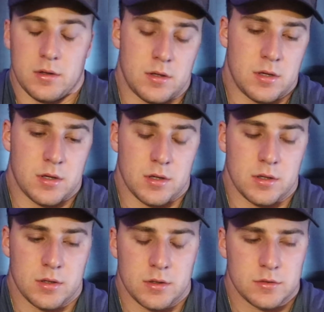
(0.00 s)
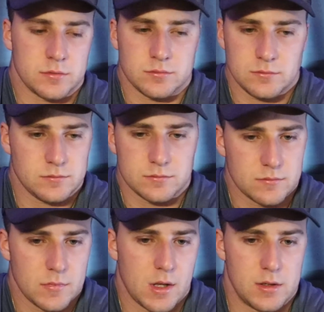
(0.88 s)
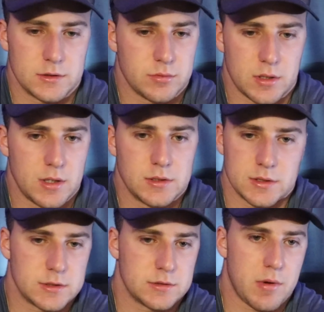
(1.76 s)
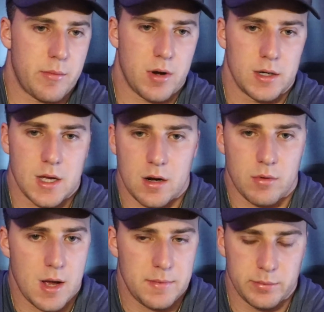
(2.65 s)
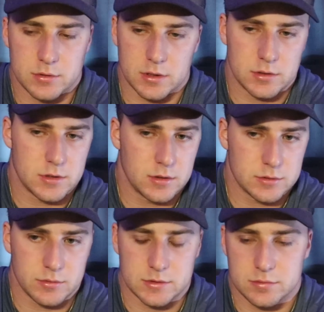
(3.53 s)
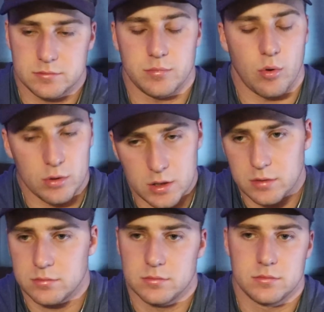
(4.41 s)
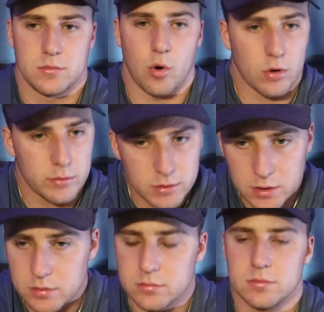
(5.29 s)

it is what it is. This is my breakdown on why people treat the chosen ones poorly, horribly.